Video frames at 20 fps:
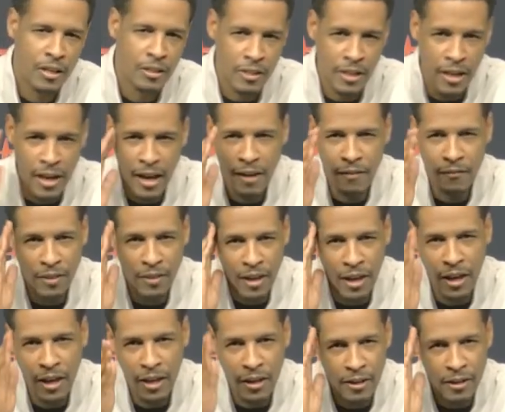to have
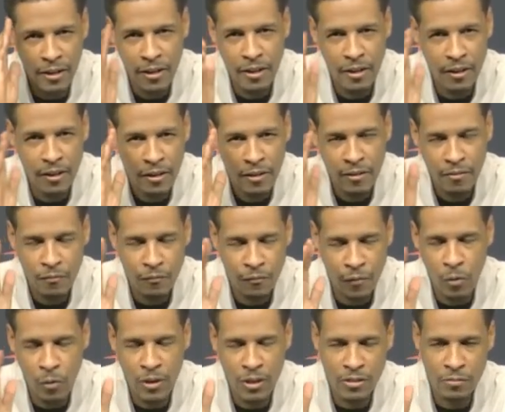that
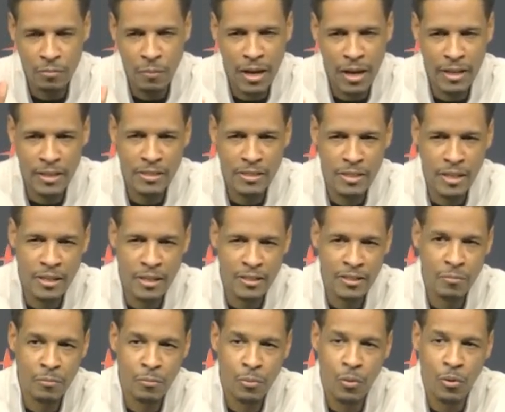focused mindset is
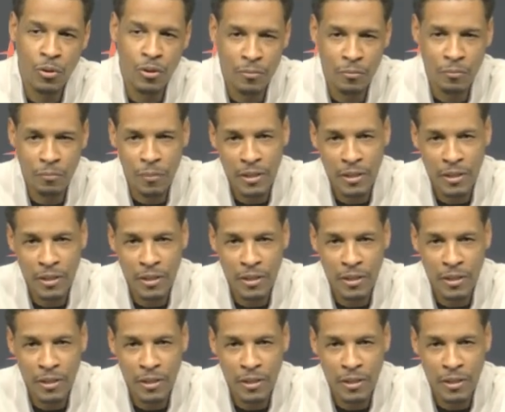important,